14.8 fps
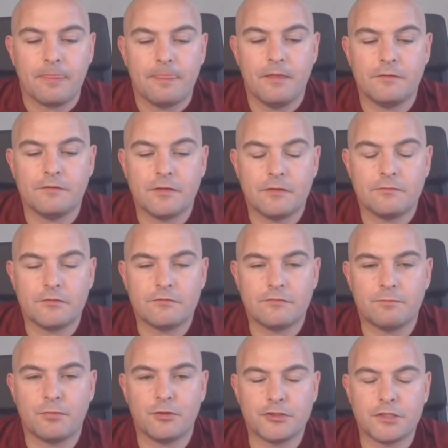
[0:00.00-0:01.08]
in terms
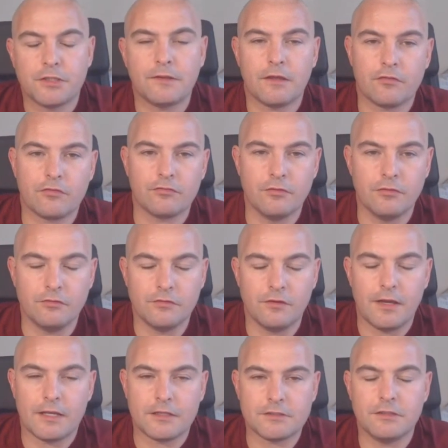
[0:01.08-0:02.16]
of pushing that through to
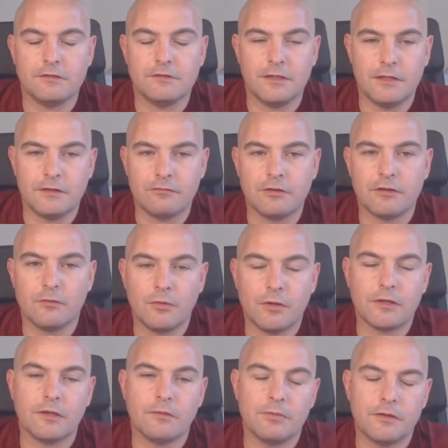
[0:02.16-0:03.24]
actually delivering a
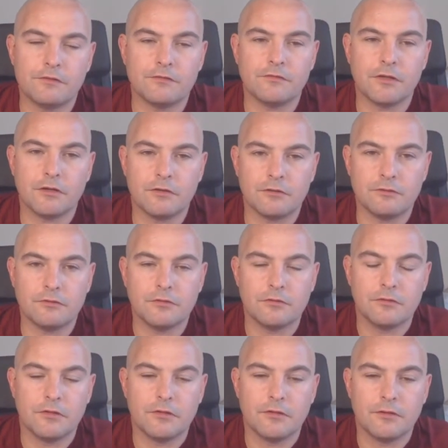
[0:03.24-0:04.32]
working piece of code,
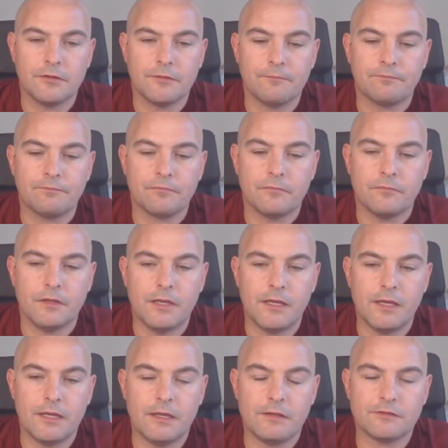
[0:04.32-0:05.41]

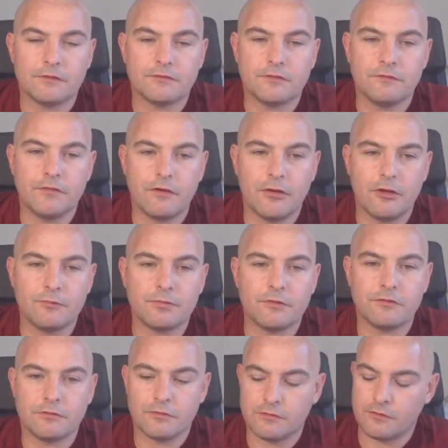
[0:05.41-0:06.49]
it's often very open
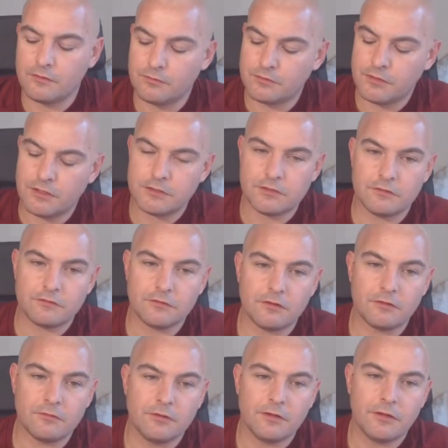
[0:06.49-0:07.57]
to interpretation.
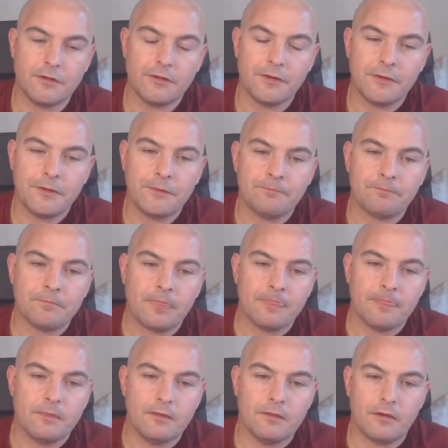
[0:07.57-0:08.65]
So,
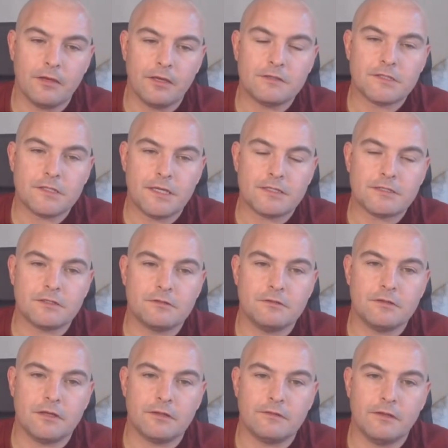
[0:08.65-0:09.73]
you know, here's
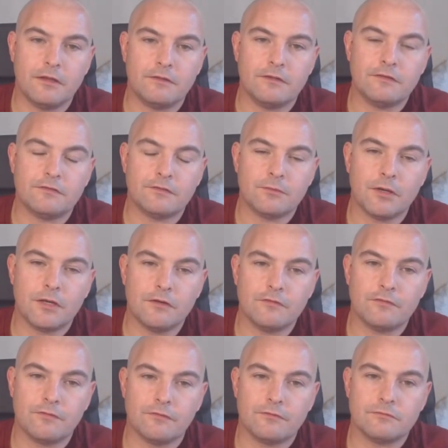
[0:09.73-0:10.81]
a decent way
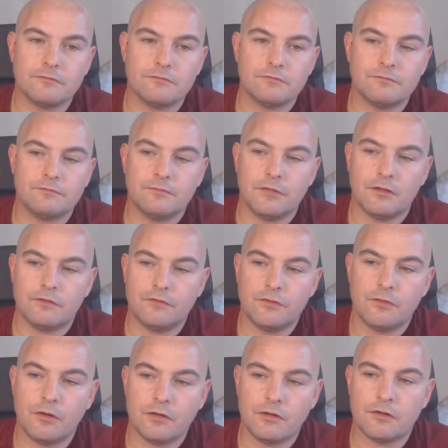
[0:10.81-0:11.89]
of, you know, if
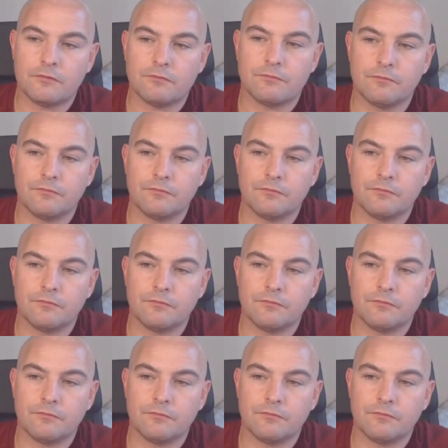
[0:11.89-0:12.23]
you are